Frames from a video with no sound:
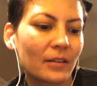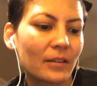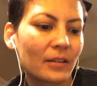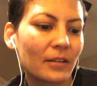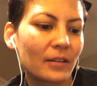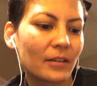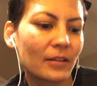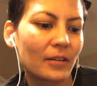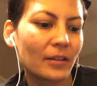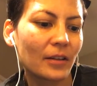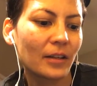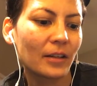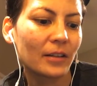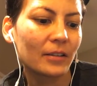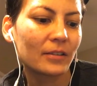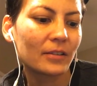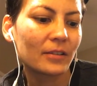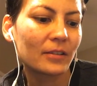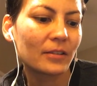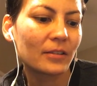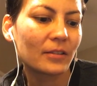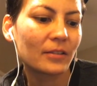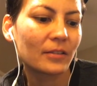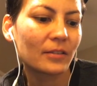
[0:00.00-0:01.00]
Okay,
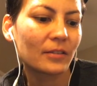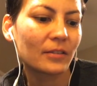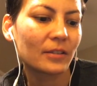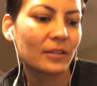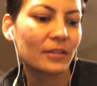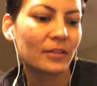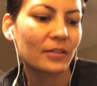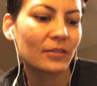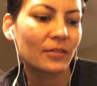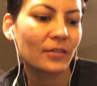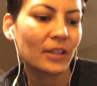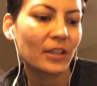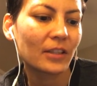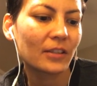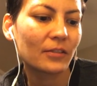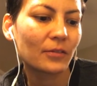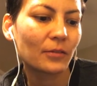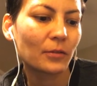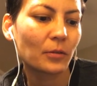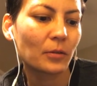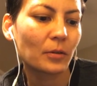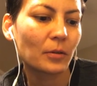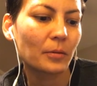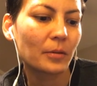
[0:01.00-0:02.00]
so let's fast
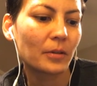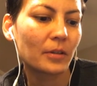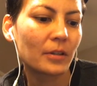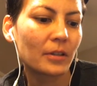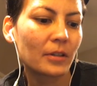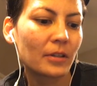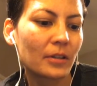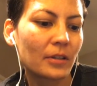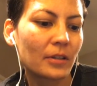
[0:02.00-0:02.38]
forward.